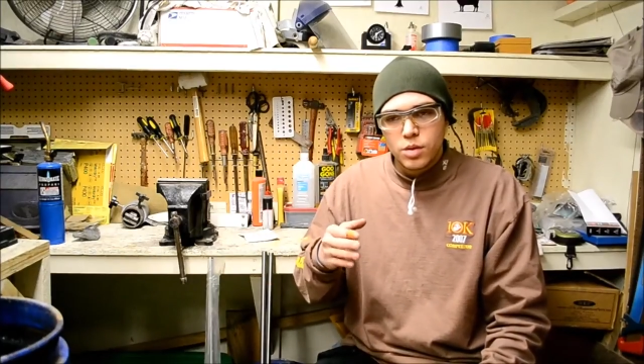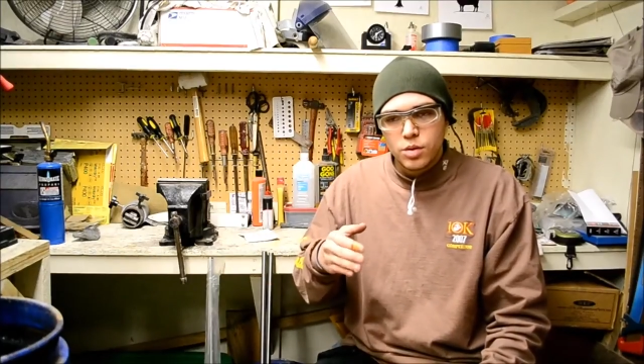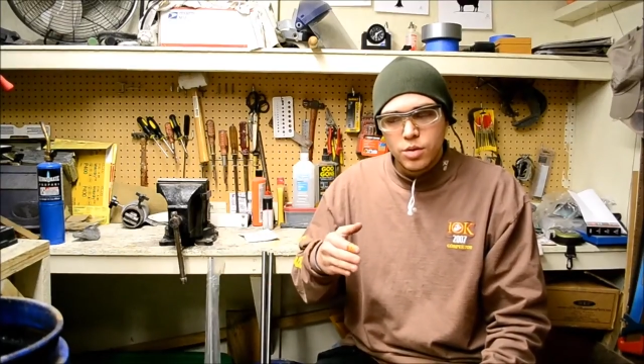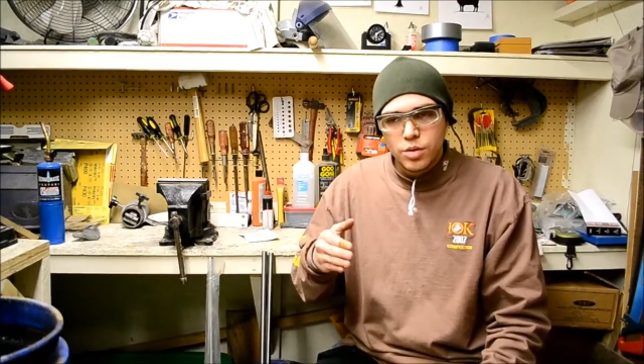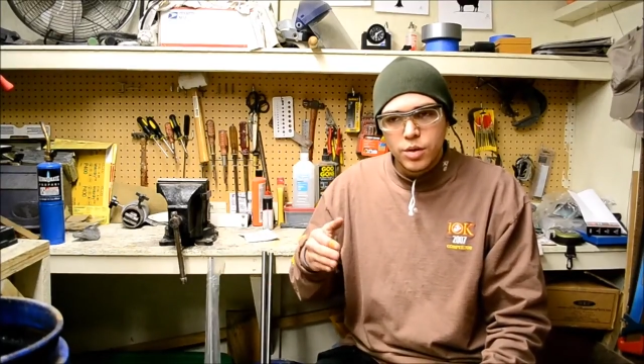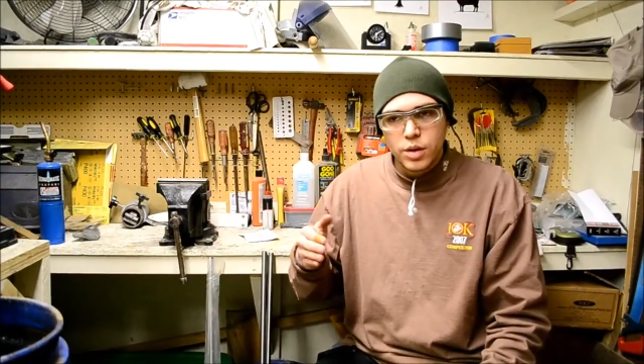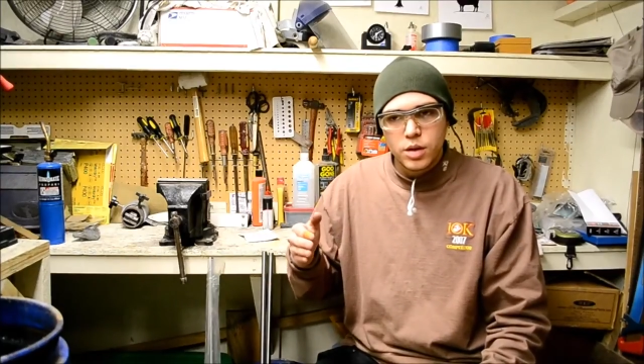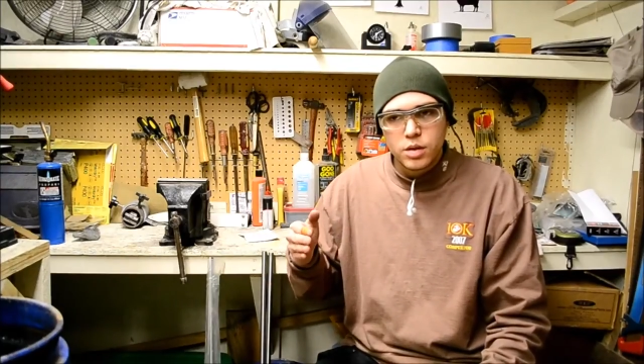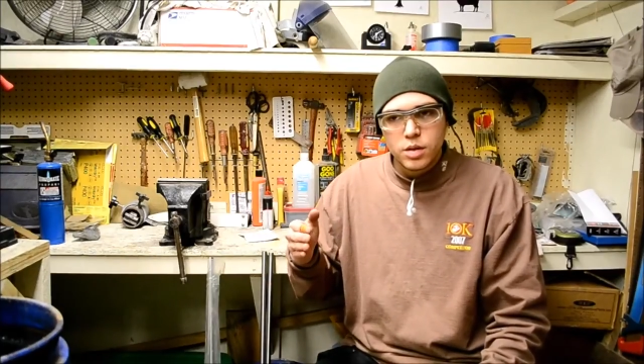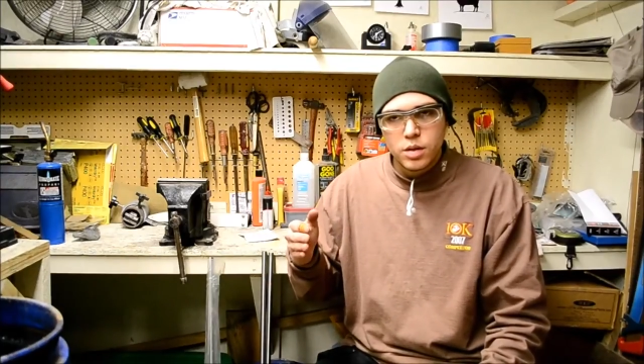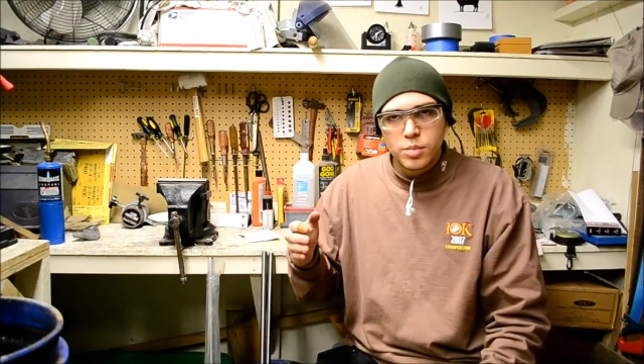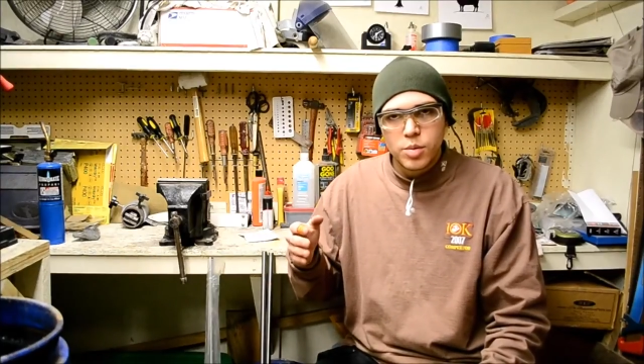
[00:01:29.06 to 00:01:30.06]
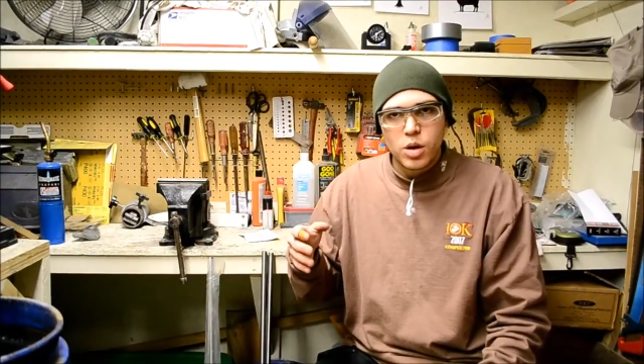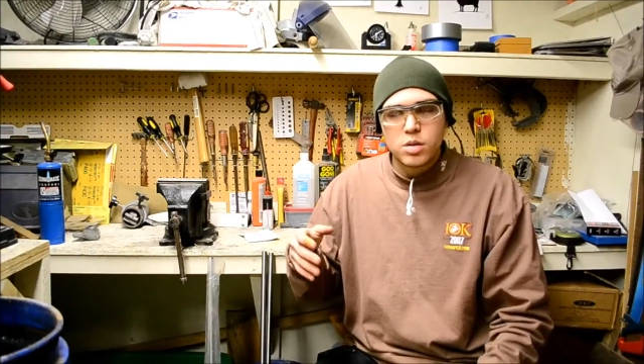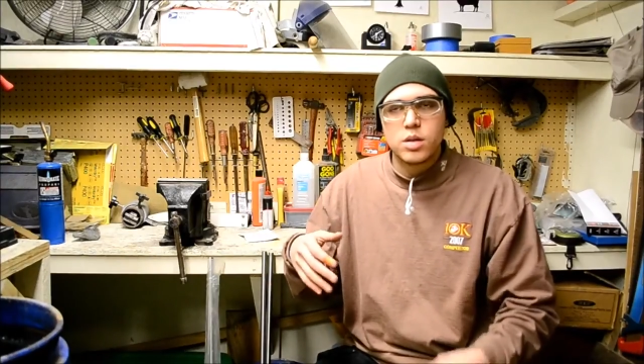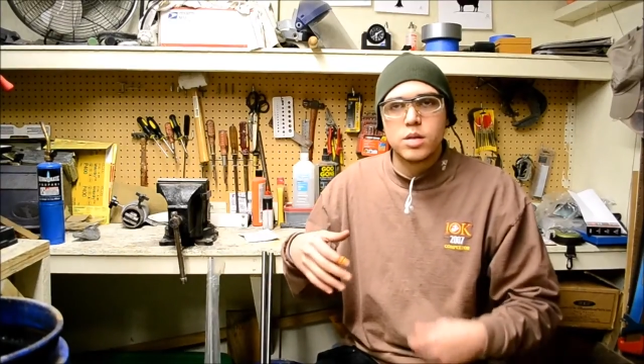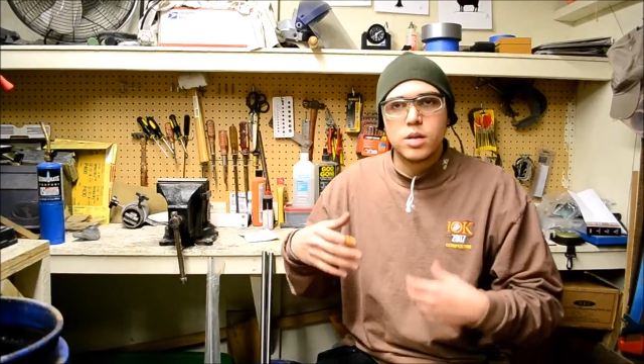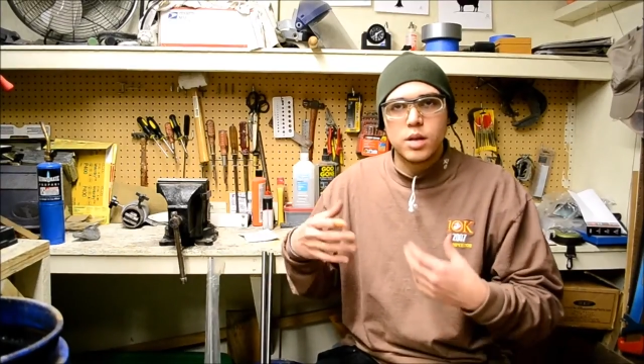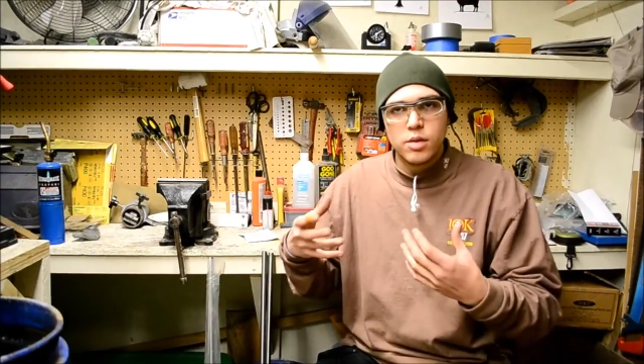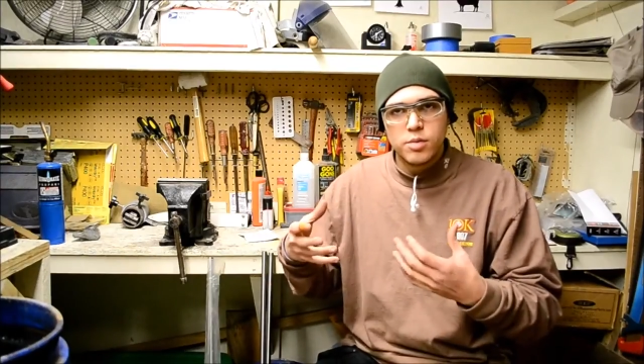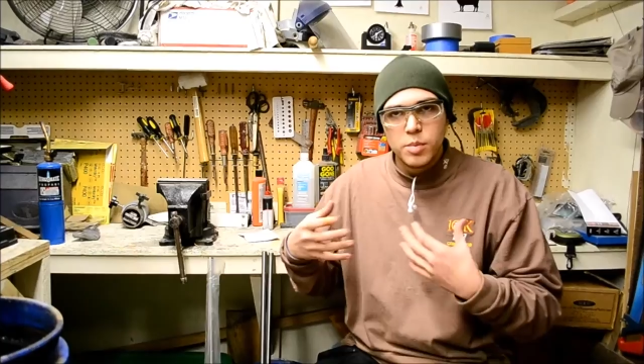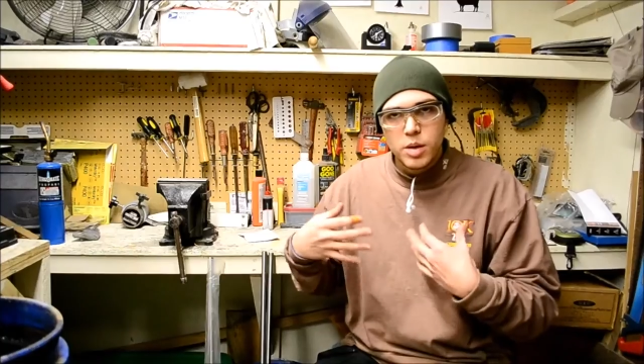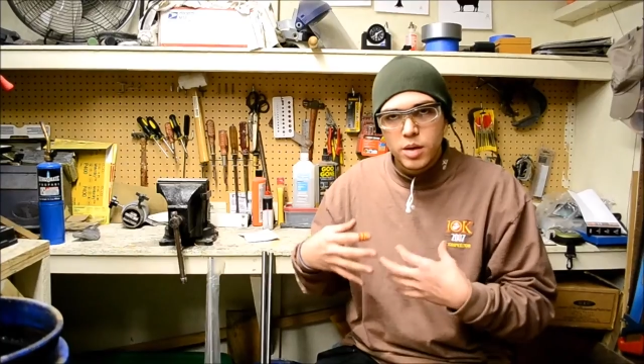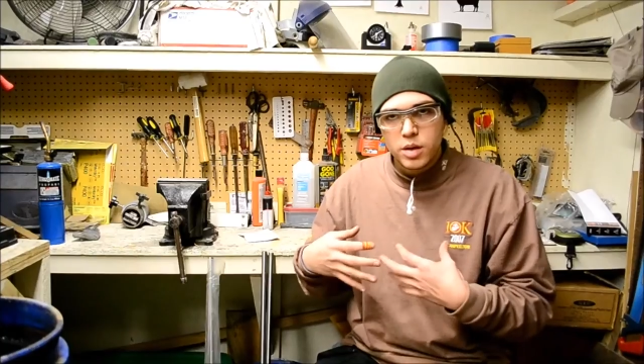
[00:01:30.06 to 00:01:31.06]
doing this in the process to give
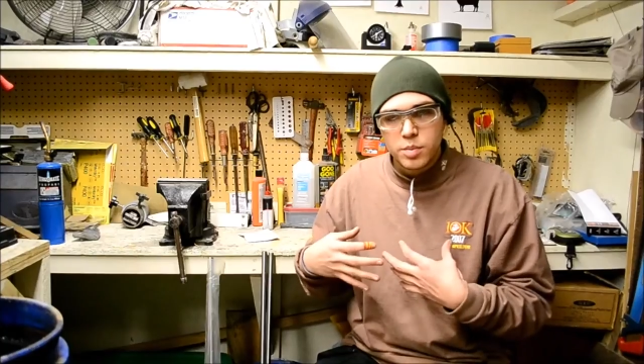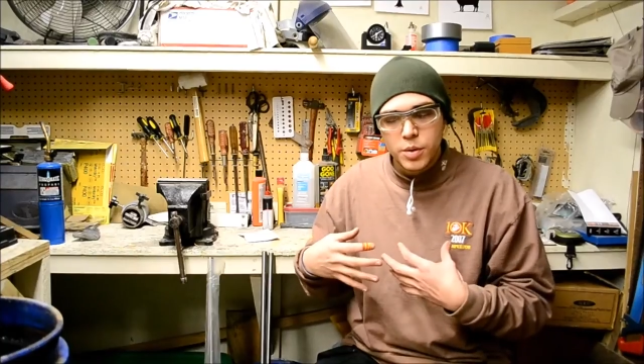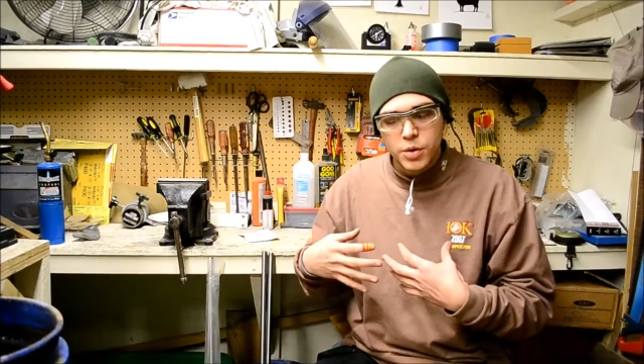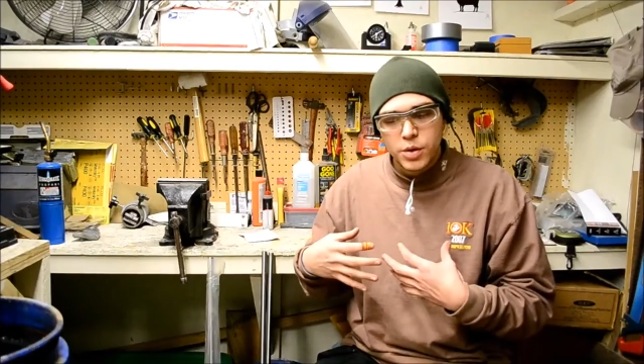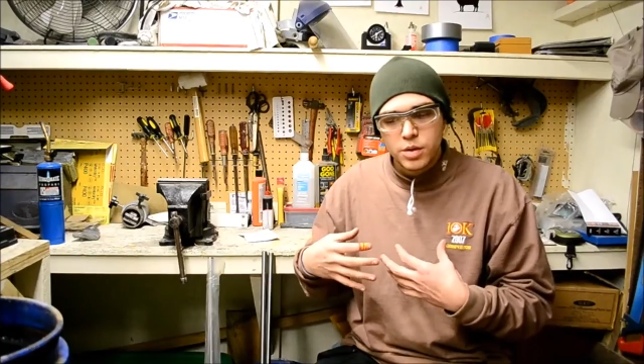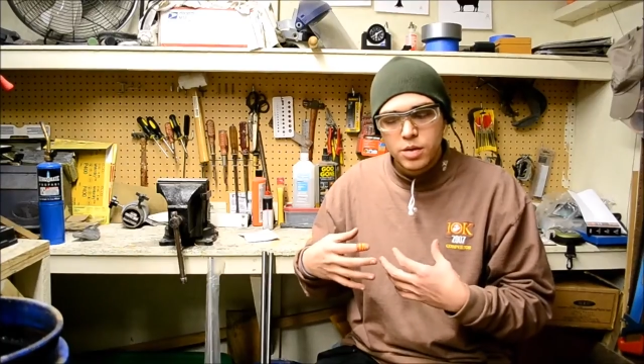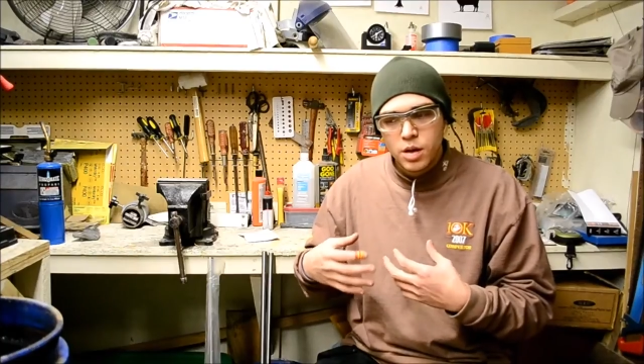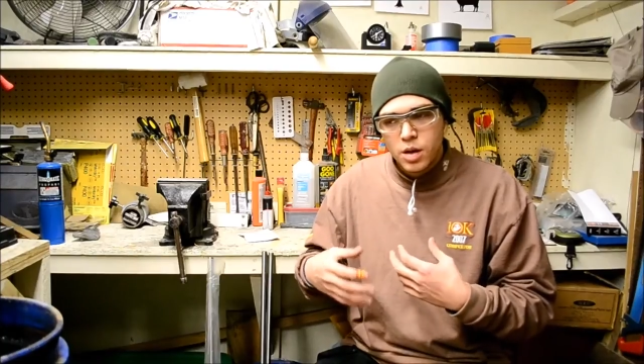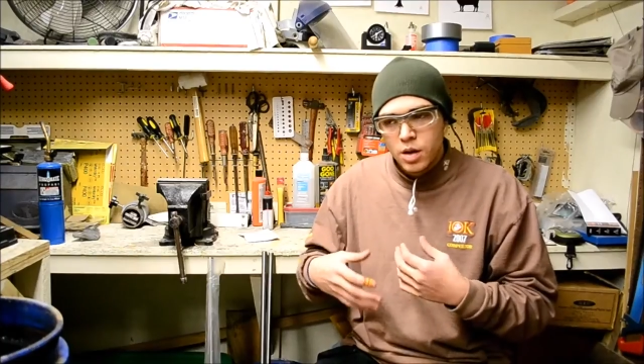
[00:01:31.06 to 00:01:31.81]
me experience